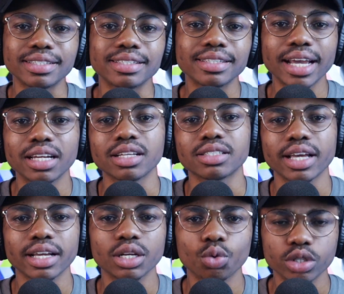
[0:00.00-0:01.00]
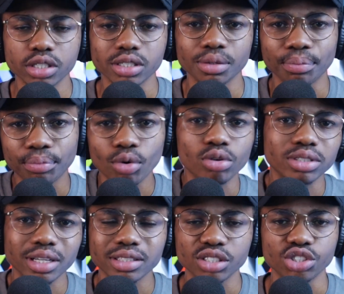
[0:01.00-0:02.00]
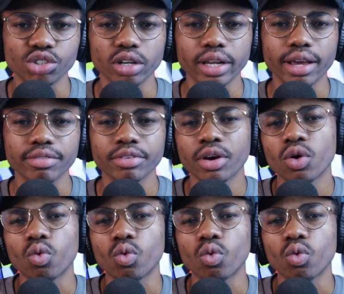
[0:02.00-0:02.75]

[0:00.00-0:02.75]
decide exactly what is important in your life.